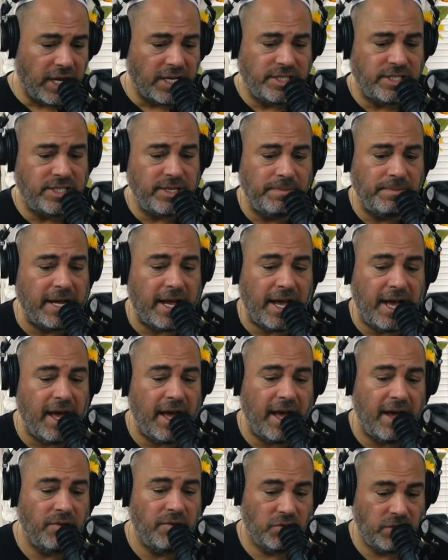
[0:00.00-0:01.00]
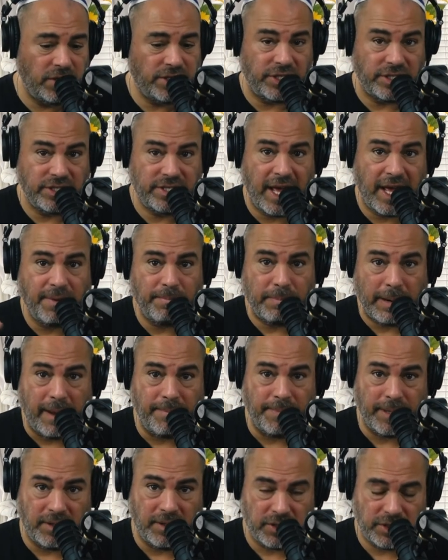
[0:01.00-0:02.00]
Shel Simcha, which is
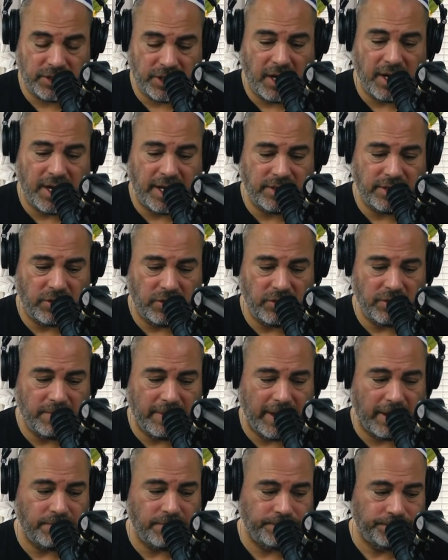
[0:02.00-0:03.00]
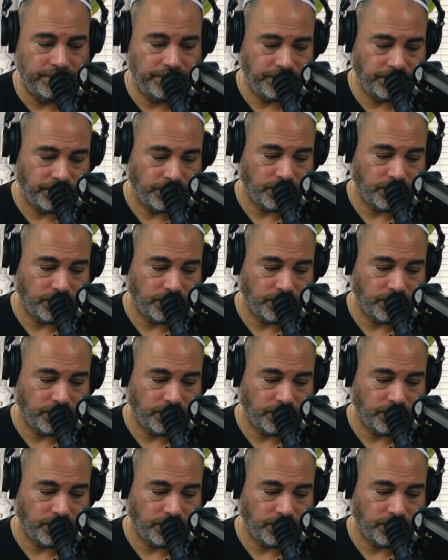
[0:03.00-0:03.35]
that popular song I told you about.